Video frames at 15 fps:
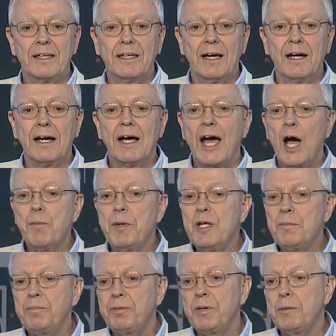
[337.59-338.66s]
Yeah, how
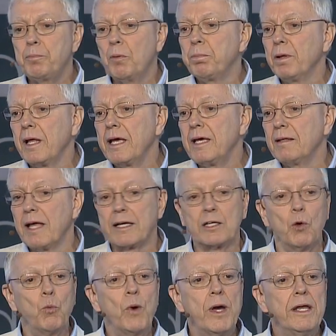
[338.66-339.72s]
many people play like
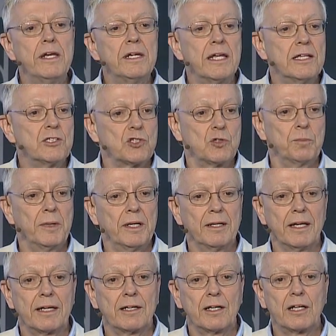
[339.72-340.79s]
a wind instrument,
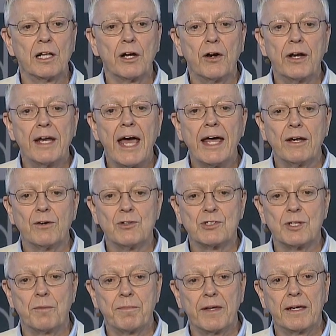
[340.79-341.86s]
like a clarinet or
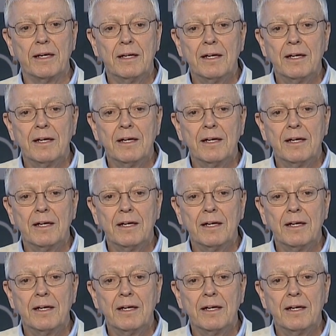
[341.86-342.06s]
something?